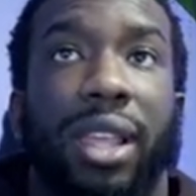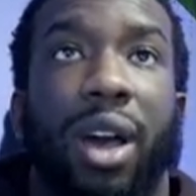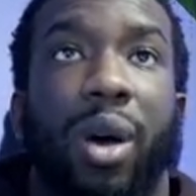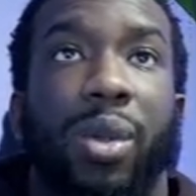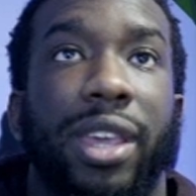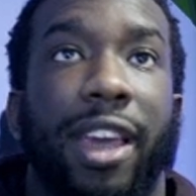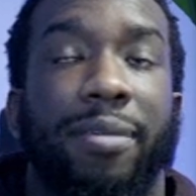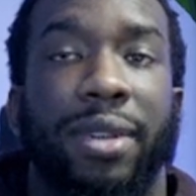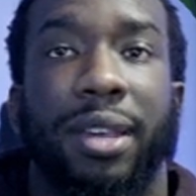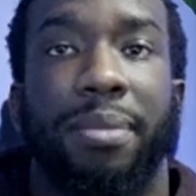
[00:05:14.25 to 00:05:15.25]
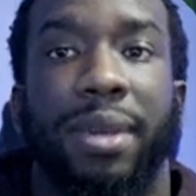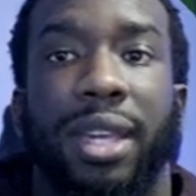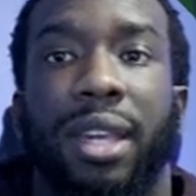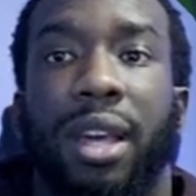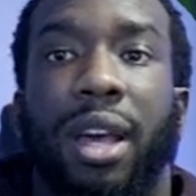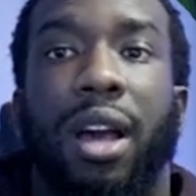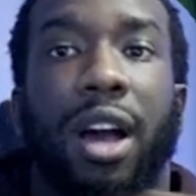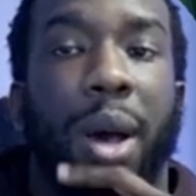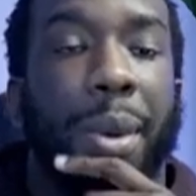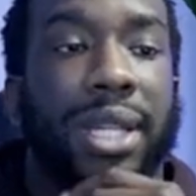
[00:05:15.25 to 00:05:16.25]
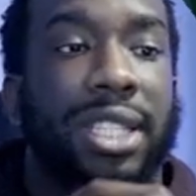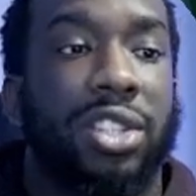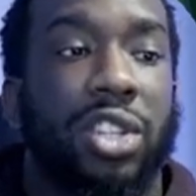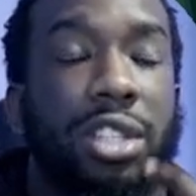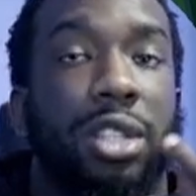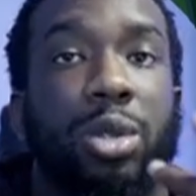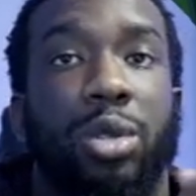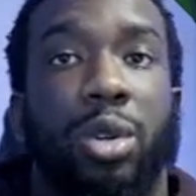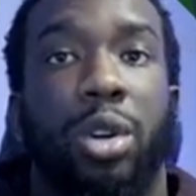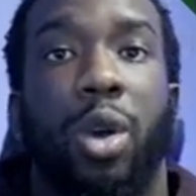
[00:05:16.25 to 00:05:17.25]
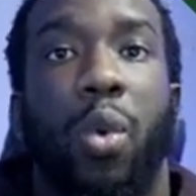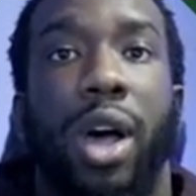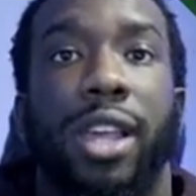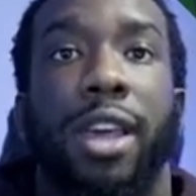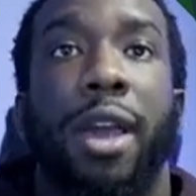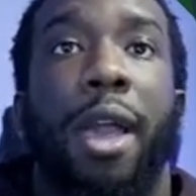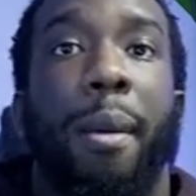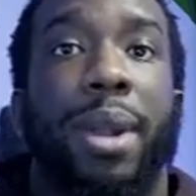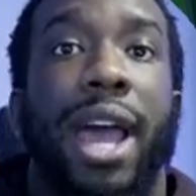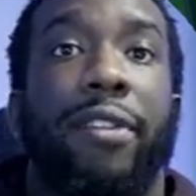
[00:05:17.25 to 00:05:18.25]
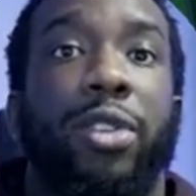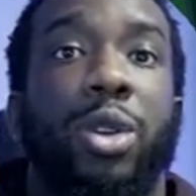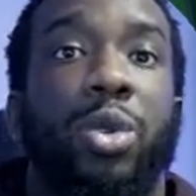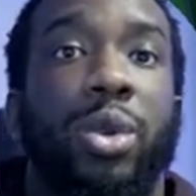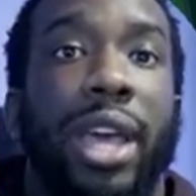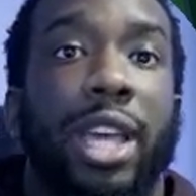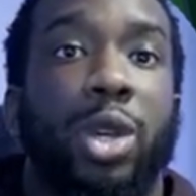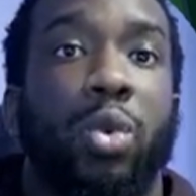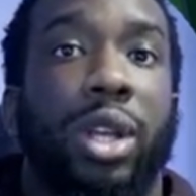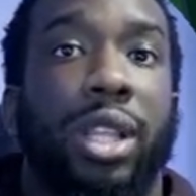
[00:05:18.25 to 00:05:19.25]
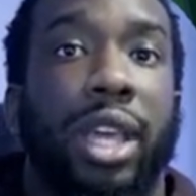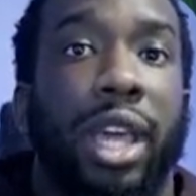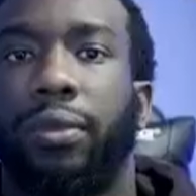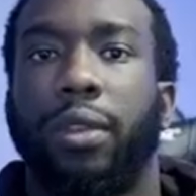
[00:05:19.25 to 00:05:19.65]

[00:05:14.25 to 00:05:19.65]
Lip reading: I only have BNB because this is just a tutorial wallet. But after you do that, you would click